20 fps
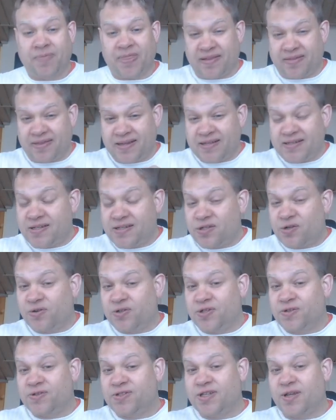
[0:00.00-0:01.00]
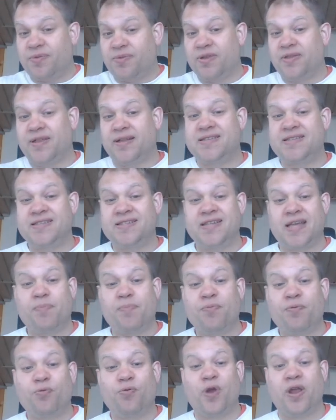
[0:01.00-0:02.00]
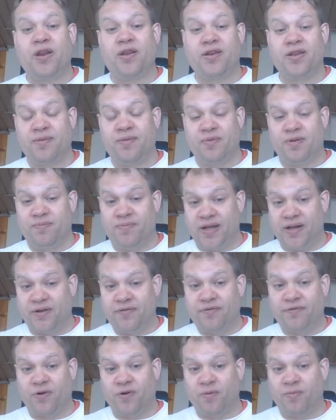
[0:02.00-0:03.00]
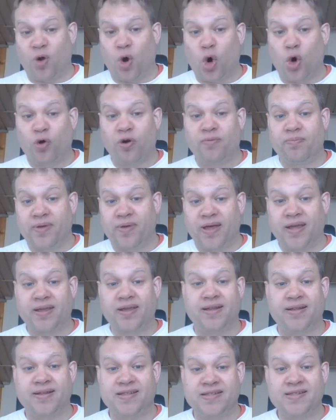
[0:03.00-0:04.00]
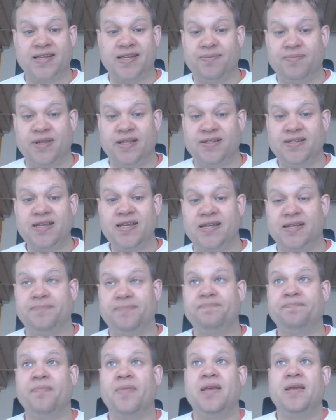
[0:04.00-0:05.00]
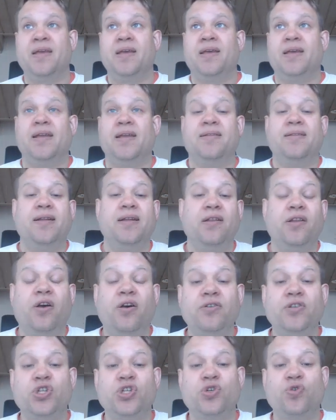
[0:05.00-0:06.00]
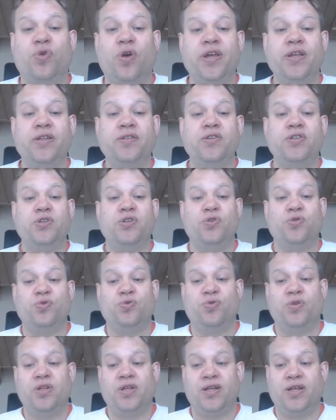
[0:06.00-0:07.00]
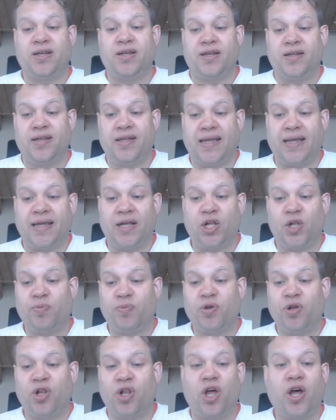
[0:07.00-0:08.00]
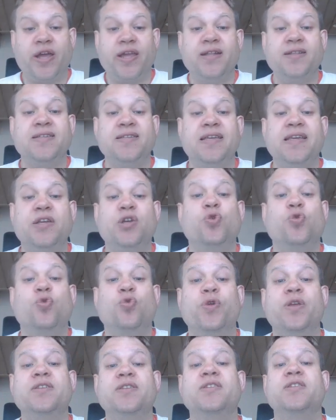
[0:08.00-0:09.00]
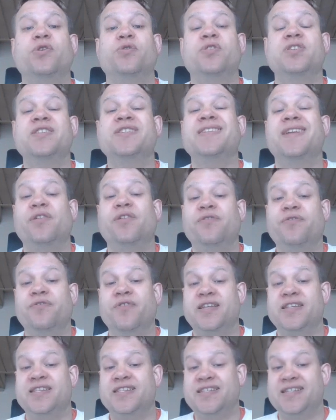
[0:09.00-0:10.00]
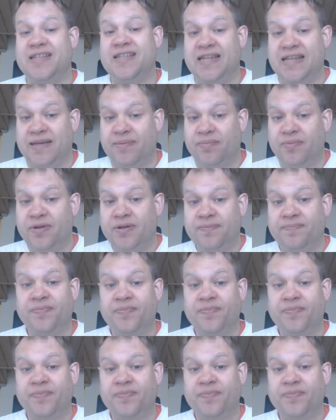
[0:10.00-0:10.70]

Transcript: This is also something that separated him a bit from Beck and CBT. He did not try to help clients increase their self-esteem.